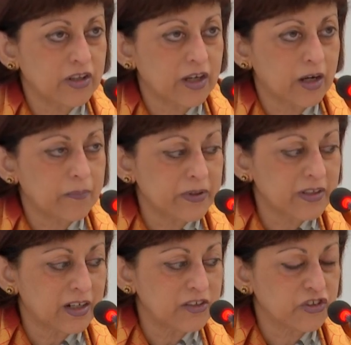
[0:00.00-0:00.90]
and the
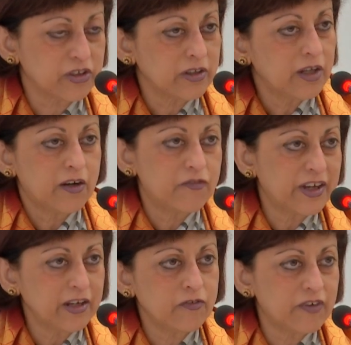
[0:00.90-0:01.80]
Harappan culture, a
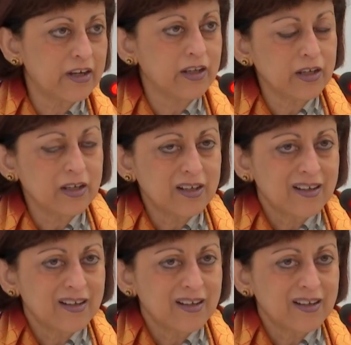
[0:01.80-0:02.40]
very, very